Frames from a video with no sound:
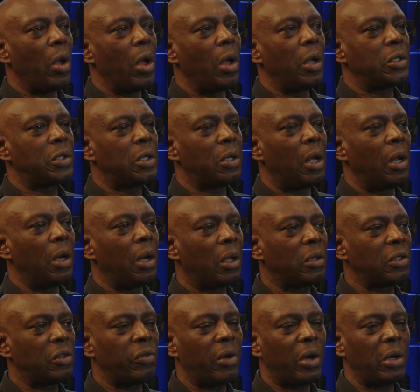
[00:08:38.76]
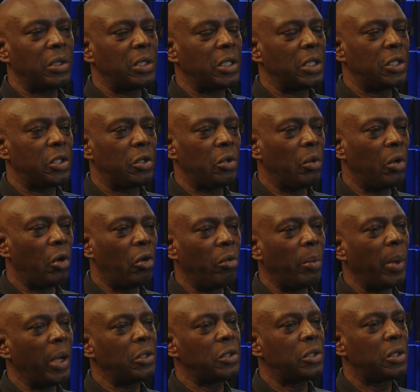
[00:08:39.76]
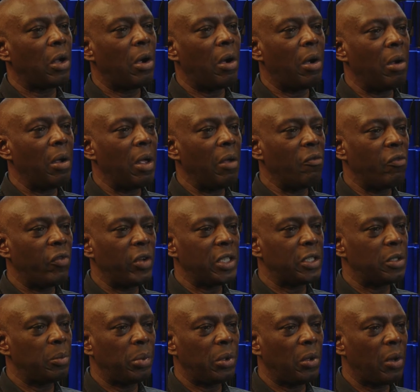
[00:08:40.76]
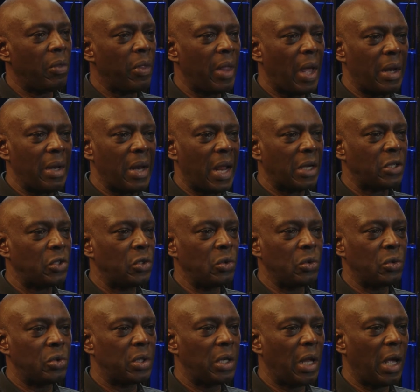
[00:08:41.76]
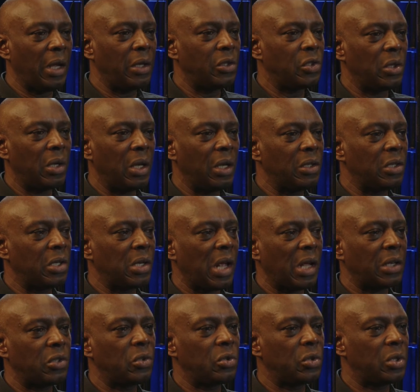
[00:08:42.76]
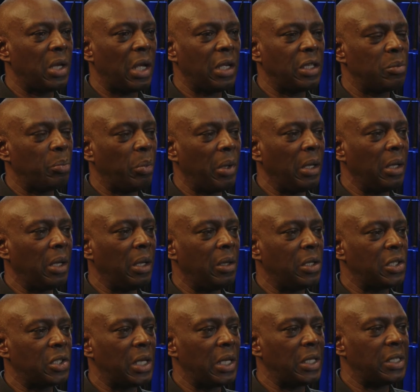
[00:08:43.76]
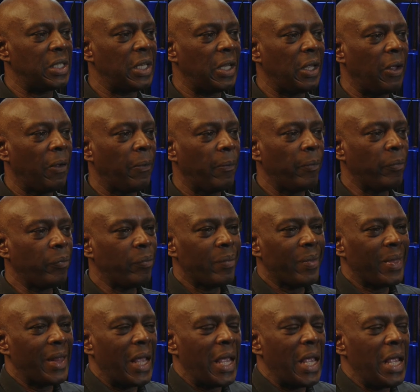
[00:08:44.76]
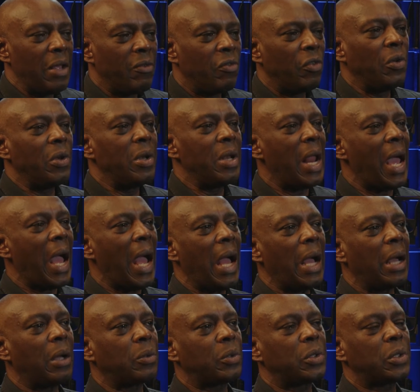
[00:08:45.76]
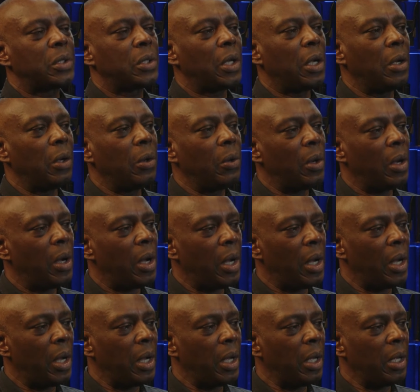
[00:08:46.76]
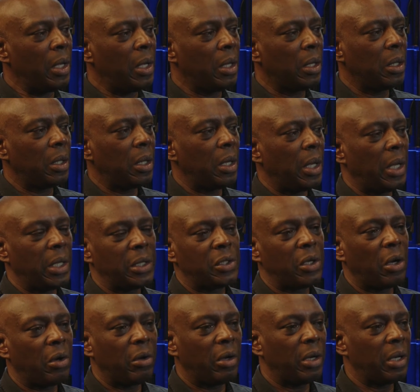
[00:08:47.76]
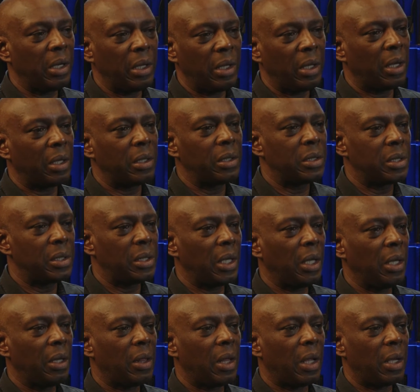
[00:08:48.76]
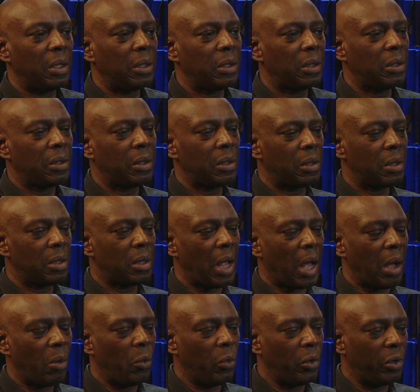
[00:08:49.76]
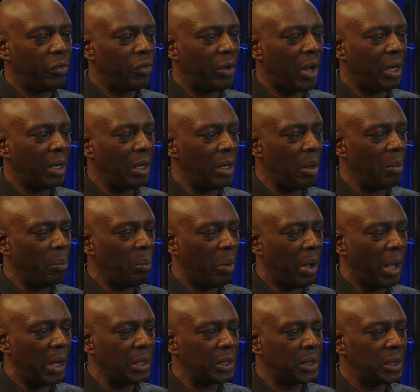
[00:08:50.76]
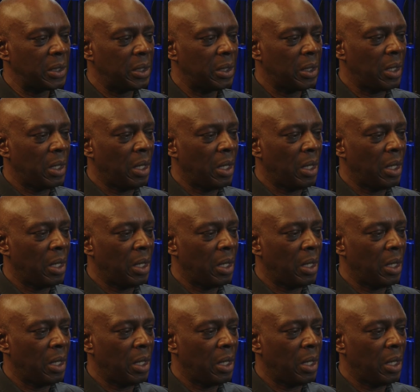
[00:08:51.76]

as a lot of artists, you almost are invisible on that national stage and international stage being in the city. Even now, so I can see that would have had an impact.